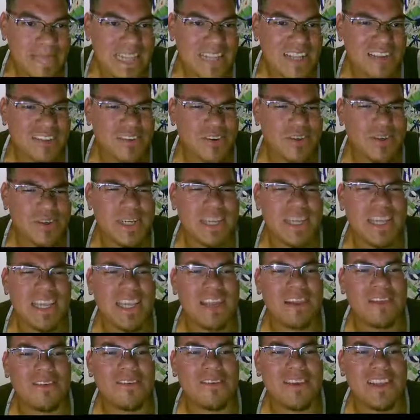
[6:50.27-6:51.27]
Sorry, I
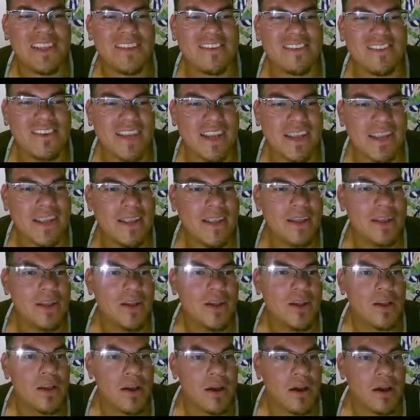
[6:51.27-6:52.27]
can't read today.
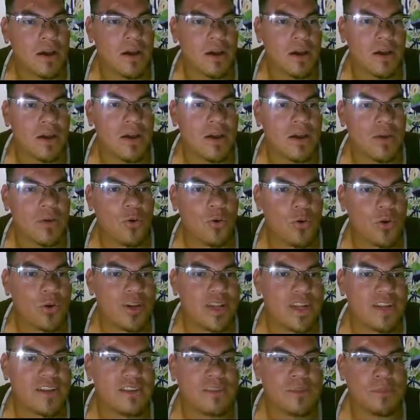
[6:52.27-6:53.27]

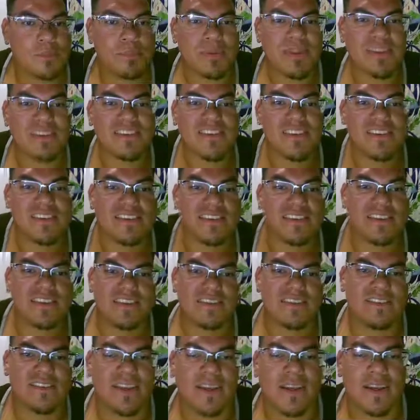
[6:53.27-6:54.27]
According to Business
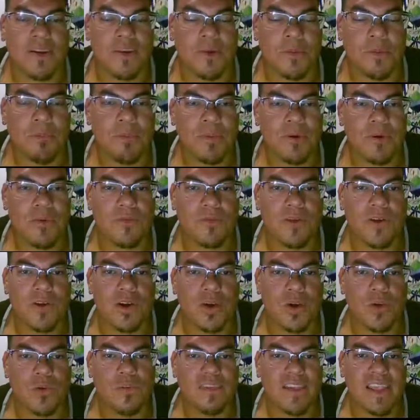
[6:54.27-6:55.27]
Insider, both
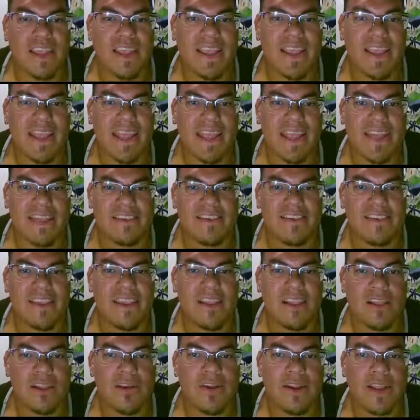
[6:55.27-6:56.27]
Kozak and
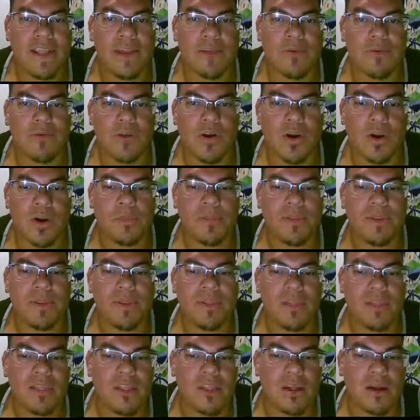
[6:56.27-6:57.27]
Taylor had
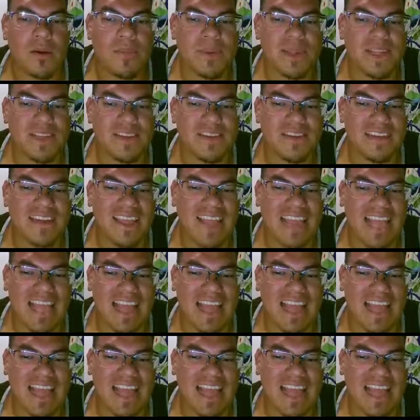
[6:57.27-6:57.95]
lobbied